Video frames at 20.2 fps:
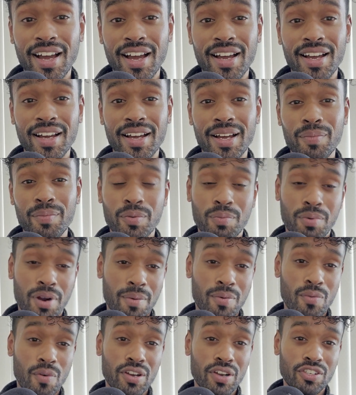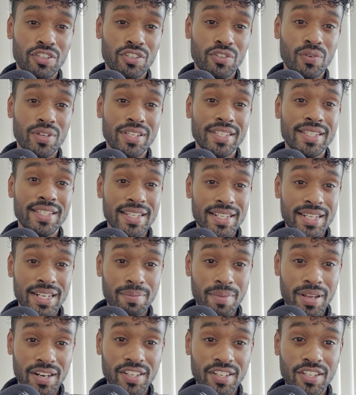You probably want to do a seated
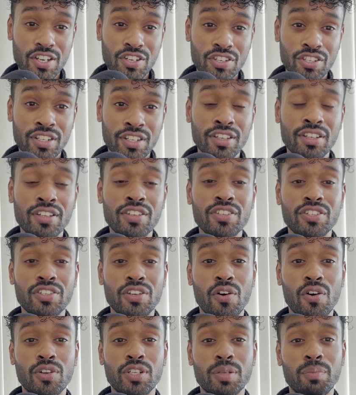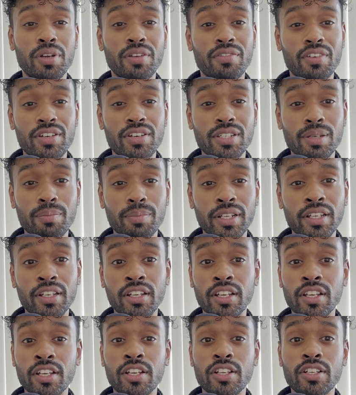meditation. So to put it very simply,
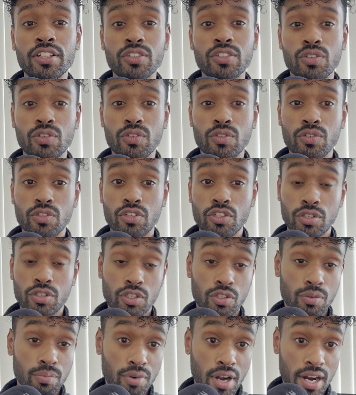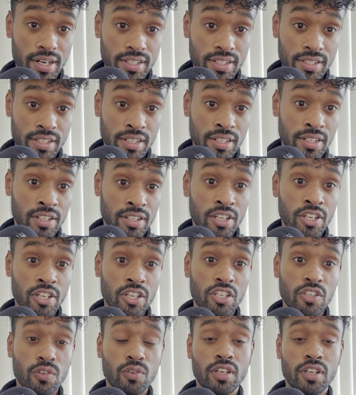to practice it,
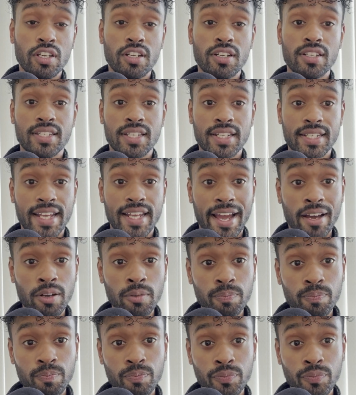you can sit down